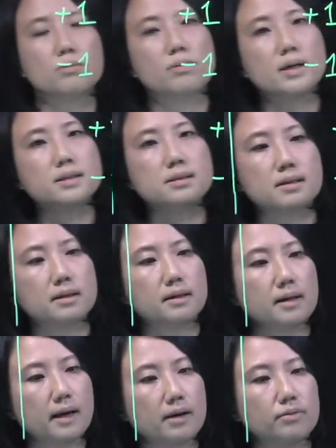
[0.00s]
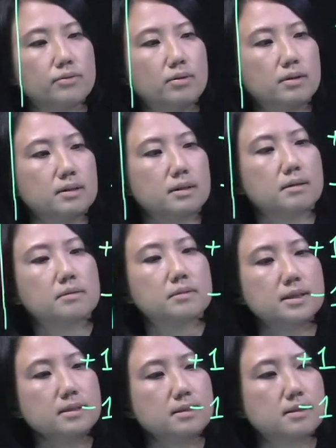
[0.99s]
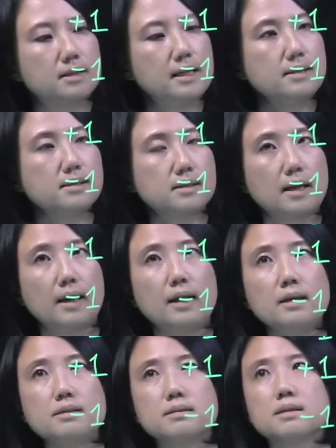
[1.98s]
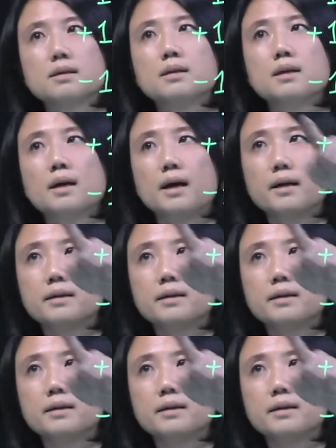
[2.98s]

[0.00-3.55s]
once I have these states, I